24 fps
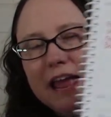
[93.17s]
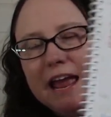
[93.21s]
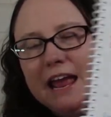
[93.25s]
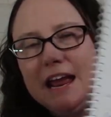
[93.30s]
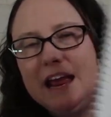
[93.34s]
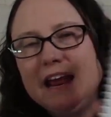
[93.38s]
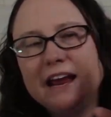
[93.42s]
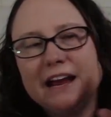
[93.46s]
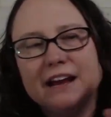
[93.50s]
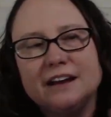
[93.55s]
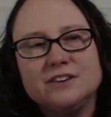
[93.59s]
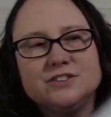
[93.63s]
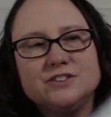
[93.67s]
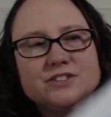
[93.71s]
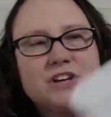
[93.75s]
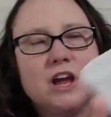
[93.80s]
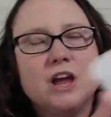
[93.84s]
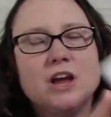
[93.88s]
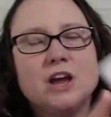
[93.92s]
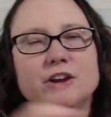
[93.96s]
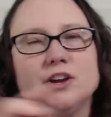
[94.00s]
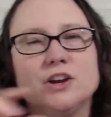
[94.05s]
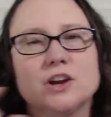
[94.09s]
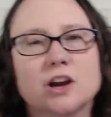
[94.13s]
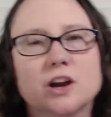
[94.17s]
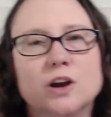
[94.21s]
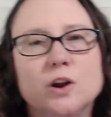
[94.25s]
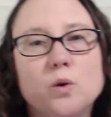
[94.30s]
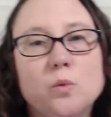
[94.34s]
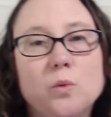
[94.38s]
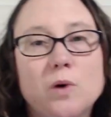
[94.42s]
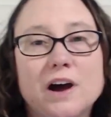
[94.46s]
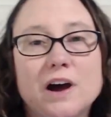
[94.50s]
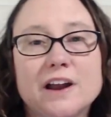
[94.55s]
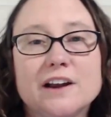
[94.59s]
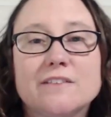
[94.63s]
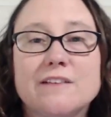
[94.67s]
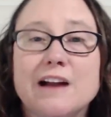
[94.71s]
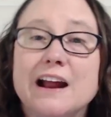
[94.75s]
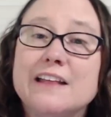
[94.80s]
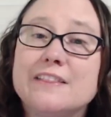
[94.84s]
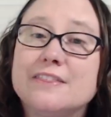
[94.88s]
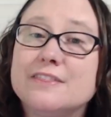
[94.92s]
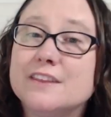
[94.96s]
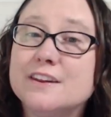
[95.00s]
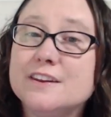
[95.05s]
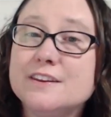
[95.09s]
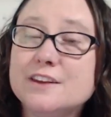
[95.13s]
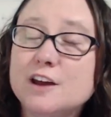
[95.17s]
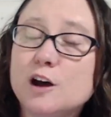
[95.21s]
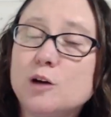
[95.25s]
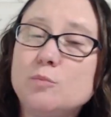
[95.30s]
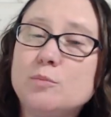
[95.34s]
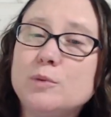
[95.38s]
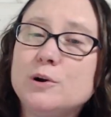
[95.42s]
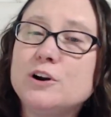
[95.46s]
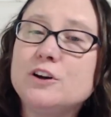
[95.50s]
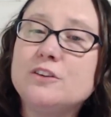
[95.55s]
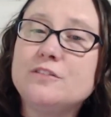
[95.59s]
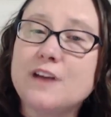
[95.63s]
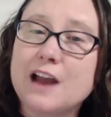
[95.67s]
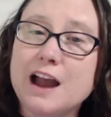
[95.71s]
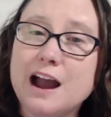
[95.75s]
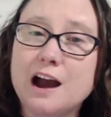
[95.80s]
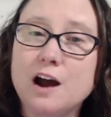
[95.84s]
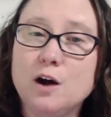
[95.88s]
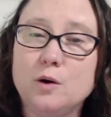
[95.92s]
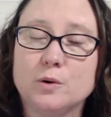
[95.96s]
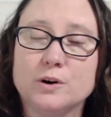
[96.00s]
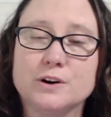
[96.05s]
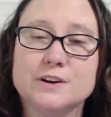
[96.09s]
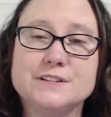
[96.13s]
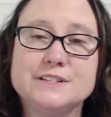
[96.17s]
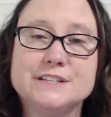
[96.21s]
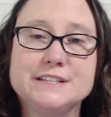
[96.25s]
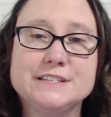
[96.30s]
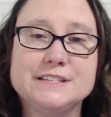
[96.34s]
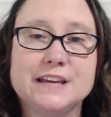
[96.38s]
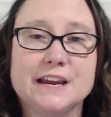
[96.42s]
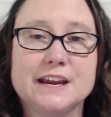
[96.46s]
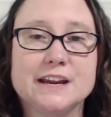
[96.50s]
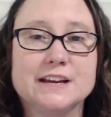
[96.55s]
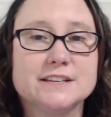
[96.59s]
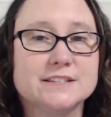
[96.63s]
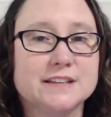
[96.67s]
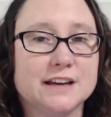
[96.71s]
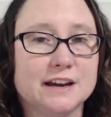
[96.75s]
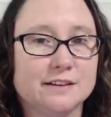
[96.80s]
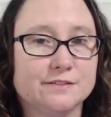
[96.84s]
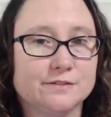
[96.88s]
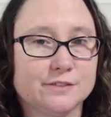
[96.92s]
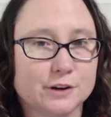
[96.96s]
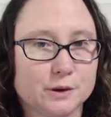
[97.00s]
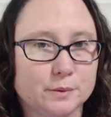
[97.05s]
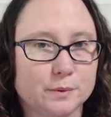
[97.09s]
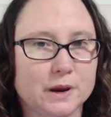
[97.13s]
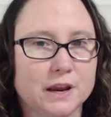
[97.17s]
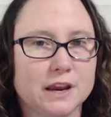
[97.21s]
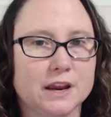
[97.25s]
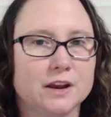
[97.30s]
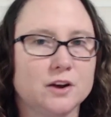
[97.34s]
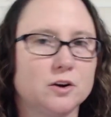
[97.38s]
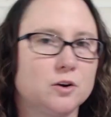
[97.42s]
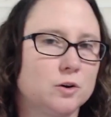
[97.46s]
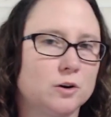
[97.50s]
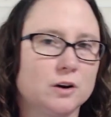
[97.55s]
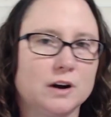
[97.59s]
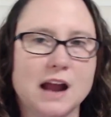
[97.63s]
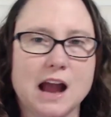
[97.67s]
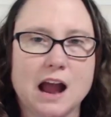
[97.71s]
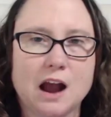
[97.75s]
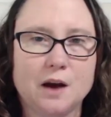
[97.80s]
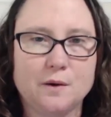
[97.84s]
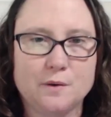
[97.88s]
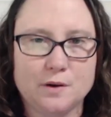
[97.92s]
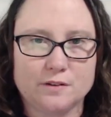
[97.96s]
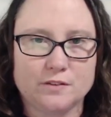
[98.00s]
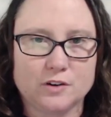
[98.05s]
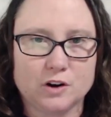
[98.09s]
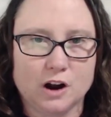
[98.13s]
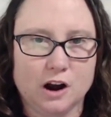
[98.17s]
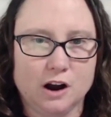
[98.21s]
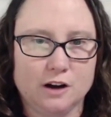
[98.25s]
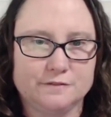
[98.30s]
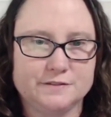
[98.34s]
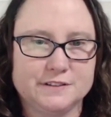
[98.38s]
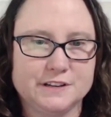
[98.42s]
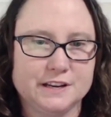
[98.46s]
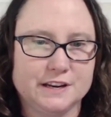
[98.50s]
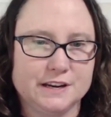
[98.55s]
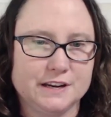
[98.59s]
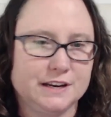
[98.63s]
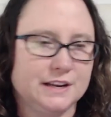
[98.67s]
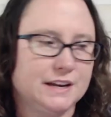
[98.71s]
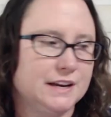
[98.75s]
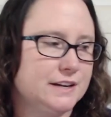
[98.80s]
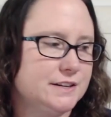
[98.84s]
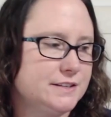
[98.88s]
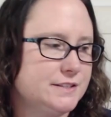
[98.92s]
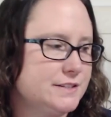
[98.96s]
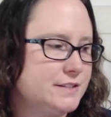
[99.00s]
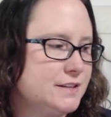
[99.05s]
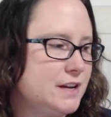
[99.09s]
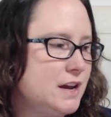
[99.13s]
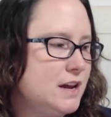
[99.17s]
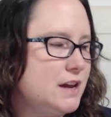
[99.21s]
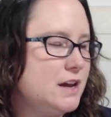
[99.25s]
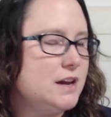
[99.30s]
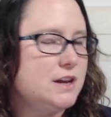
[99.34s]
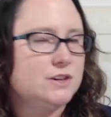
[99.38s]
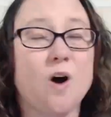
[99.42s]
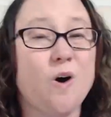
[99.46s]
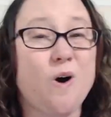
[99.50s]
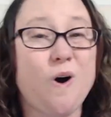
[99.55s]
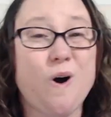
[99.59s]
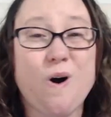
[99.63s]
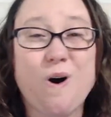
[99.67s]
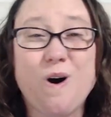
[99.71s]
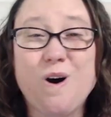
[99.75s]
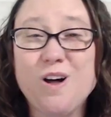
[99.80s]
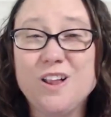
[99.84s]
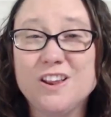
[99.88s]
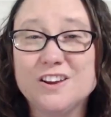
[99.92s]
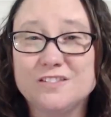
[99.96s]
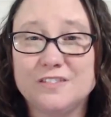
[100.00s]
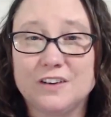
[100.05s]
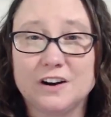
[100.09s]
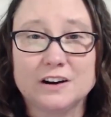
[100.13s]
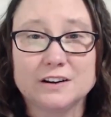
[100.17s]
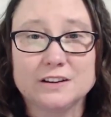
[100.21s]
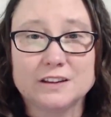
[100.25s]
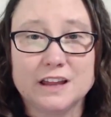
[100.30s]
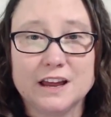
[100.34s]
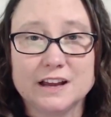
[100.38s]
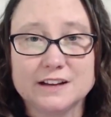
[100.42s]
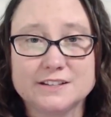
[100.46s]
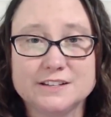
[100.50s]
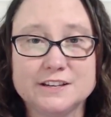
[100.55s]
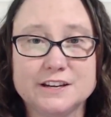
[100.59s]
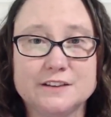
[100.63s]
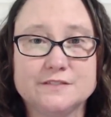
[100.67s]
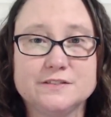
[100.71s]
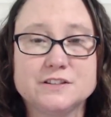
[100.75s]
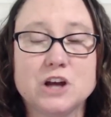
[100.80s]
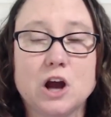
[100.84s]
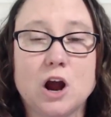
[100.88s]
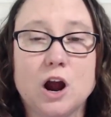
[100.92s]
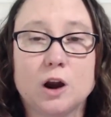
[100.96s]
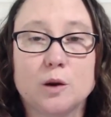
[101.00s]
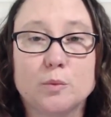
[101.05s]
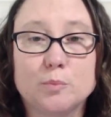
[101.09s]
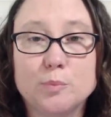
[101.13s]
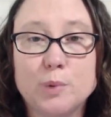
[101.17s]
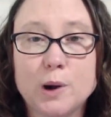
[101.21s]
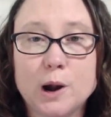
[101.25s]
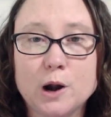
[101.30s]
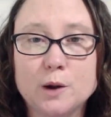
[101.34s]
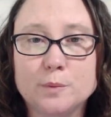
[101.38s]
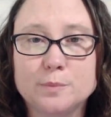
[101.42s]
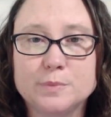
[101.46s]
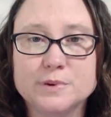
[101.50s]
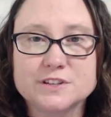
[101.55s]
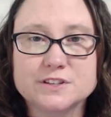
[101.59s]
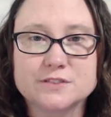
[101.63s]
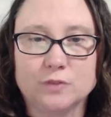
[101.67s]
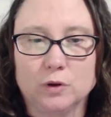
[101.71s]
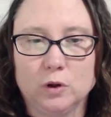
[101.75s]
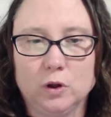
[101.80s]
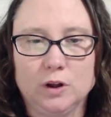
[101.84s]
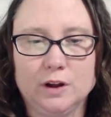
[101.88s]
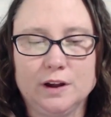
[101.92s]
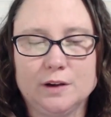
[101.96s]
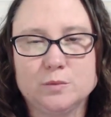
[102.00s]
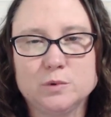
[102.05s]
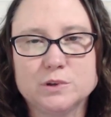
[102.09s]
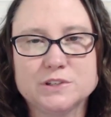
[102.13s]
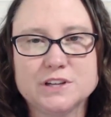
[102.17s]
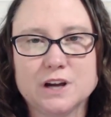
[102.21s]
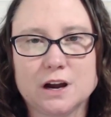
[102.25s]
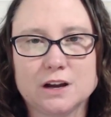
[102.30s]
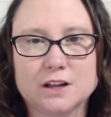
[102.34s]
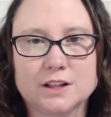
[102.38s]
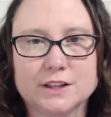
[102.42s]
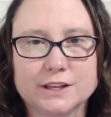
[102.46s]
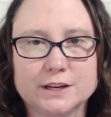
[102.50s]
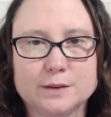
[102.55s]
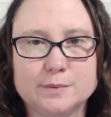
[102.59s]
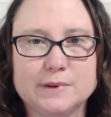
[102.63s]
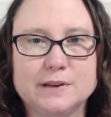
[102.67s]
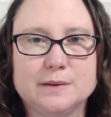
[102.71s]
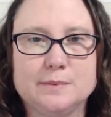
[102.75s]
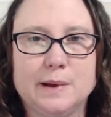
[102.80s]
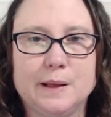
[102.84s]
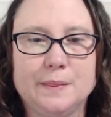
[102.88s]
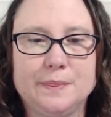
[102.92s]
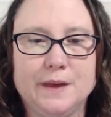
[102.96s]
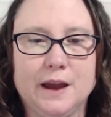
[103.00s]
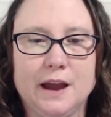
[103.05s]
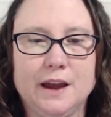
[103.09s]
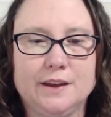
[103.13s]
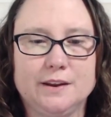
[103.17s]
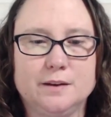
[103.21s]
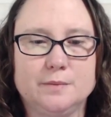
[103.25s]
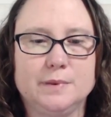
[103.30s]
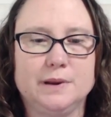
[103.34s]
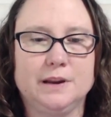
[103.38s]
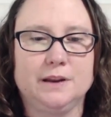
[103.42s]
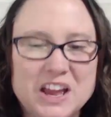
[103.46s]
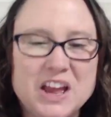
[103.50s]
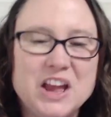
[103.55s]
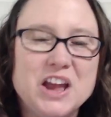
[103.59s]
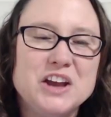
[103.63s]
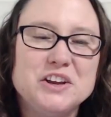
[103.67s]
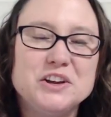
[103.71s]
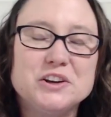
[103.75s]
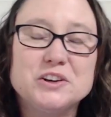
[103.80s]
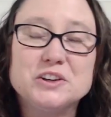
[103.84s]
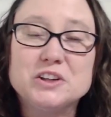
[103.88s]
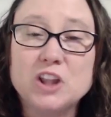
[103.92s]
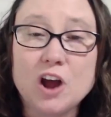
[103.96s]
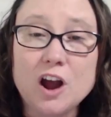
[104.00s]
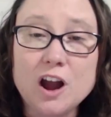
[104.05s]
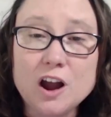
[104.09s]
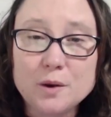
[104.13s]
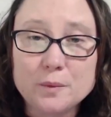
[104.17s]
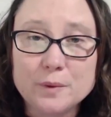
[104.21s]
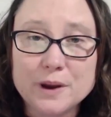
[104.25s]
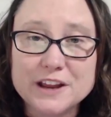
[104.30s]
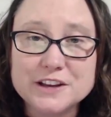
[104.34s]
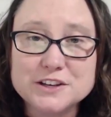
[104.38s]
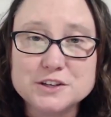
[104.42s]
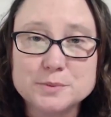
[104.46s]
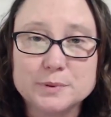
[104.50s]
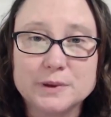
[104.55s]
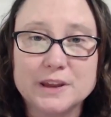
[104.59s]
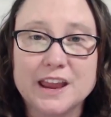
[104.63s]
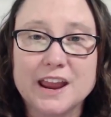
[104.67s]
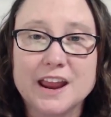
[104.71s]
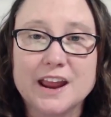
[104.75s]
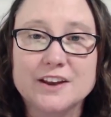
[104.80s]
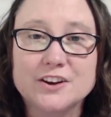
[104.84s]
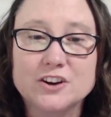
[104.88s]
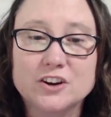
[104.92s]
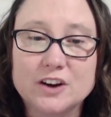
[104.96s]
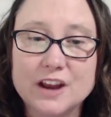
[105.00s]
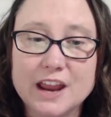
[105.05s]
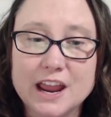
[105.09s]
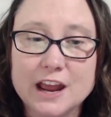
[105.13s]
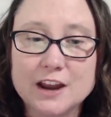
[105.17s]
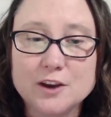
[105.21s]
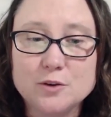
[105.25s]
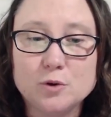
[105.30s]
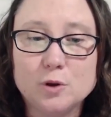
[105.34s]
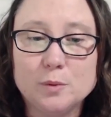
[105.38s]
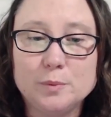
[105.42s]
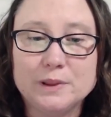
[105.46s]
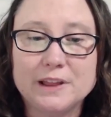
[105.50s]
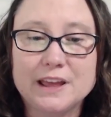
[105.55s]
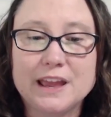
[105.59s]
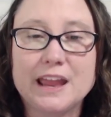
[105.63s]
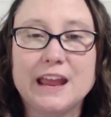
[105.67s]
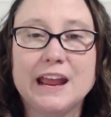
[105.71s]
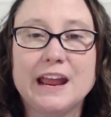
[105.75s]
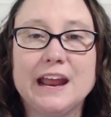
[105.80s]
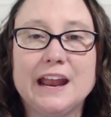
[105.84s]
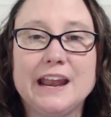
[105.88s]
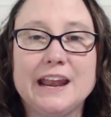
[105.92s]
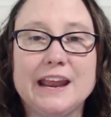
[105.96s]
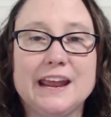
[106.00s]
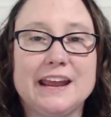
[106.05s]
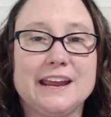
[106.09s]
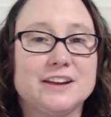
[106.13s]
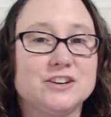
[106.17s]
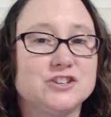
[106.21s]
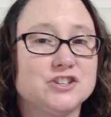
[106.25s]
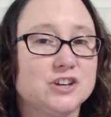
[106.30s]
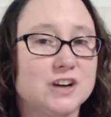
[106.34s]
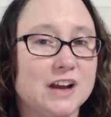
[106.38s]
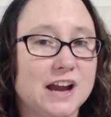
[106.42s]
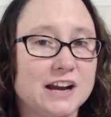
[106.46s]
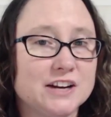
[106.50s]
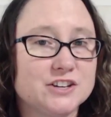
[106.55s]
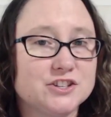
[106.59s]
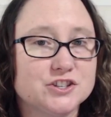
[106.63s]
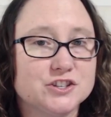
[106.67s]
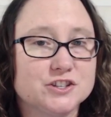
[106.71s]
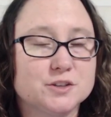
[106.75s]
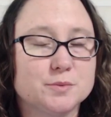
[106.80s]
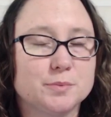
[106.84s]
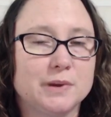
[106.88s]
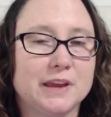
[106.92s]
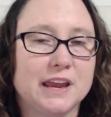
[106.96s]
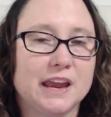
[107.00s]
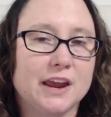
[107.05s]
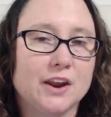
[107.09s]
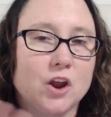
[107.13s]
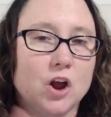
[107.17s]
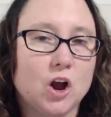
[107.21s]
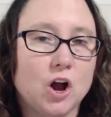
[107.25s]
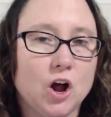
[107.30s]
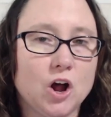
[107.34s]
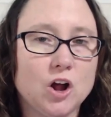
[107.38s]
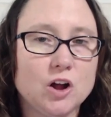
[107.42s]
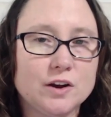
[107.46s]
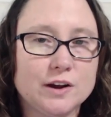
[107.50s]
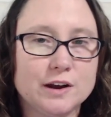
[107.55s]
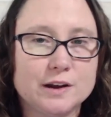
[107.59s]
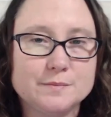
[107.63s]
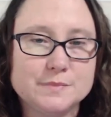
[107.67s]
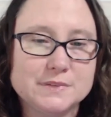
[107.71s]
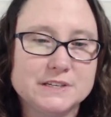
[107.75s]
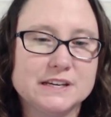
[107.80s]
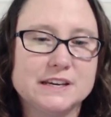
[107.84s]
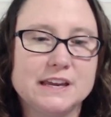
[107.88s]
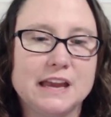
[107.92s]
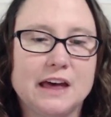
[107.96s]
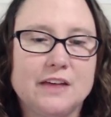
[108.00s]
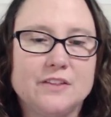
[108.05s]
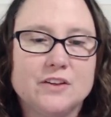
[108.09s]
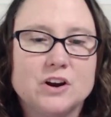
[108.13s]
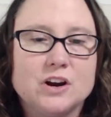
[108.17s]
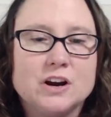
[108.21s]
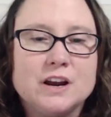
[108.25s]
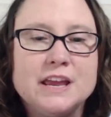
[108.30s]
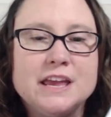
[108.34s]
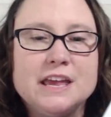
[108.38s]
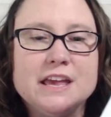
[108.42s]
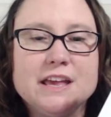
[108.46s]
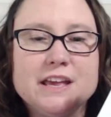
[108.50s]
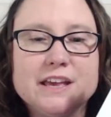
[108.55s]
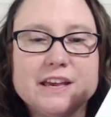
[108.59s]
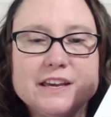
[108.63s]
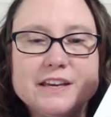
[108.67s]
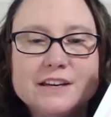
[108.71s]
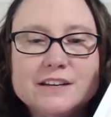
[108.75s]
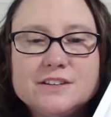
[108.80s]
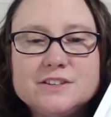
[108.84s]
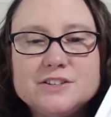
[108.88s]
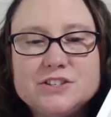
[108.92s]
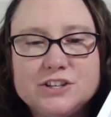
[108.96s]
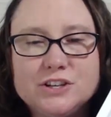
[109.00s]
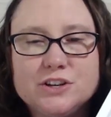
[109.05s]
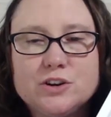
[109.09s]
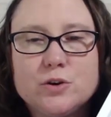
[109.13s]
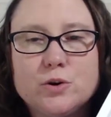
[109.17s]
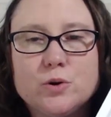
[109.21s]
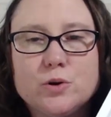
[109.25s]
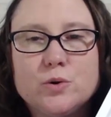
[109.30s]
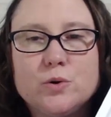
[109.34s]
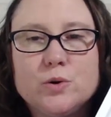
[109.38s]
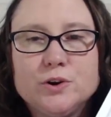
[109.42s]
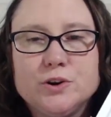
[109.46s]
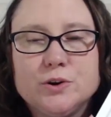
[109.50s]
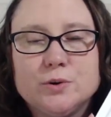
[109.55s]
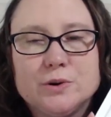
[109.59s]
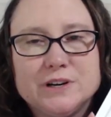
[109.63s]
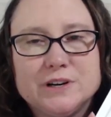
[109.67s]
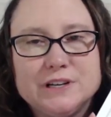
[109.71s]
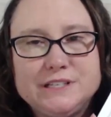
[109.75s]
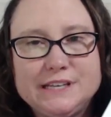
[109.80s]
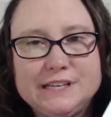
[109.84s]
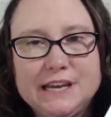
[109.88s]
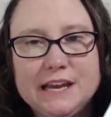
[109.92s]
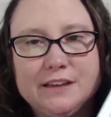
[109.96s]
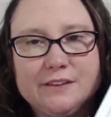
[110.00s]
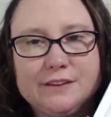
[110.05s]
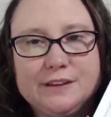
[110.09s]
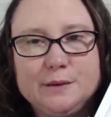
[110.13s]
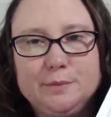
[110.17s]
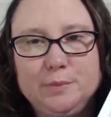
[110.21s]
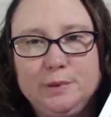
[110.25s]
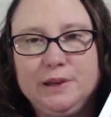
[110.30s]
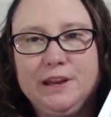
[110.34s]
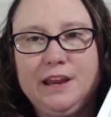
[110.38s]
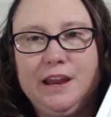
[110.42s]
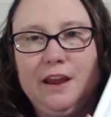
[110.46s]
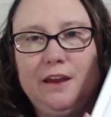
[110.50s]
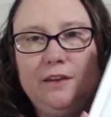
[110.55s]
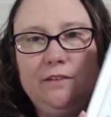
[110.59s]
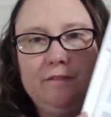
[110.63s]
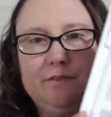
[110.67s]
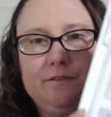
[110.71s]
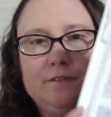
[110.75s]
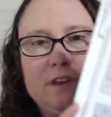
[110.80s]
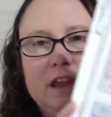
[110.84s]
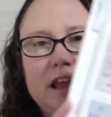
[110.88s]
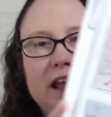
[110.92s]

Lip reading: And you're going to want to write the number of hours it takes every week or however often it is. All of our electives are purposeful, and we'll talk a little bit about that in a minute. Your long-range plan, your annual plan, and your extras plan all come together into your daily plan.